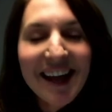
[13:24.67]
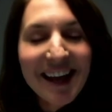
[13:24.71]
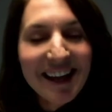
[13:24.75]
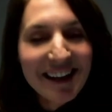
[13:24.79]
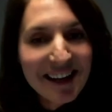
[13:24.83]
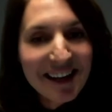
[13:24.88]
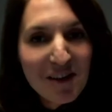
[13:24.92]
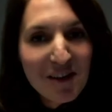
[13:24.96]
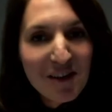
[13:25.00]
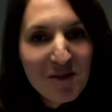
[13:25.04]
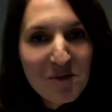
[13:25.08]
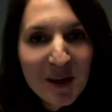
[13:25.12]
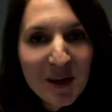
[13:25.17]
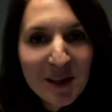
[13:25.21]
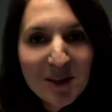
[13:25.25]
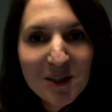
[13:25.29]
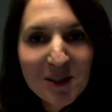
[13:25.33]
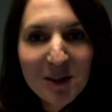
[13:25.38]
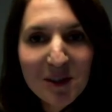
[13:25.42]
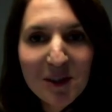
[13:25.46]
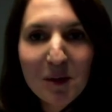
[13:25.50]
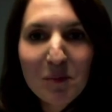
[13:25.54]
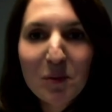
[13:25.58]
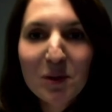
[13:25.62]
And I have
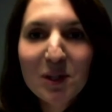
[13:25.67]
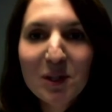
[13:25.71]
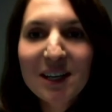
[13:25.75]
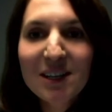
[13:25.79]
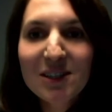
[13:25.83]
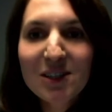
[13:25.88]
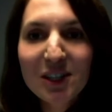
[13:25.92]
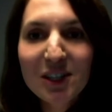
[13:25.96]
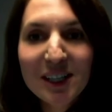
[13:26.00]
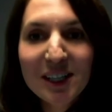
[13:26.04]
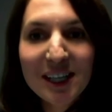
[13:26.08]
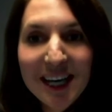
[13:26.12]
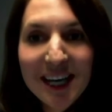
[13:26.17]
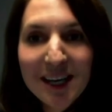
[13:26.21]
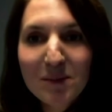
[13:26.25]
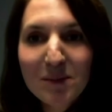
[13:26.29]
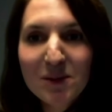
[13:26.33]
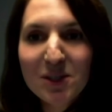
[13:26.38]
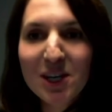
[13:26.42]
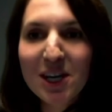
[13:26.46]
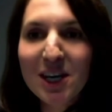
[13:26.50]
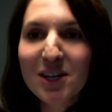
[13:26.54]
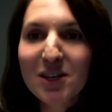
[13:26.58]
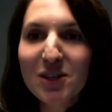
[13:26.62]
mentioned the potential game
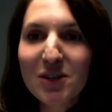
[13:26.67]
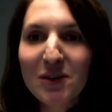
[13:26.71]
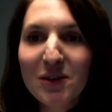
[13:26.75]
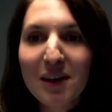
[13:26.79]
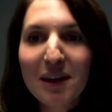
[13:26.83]
changer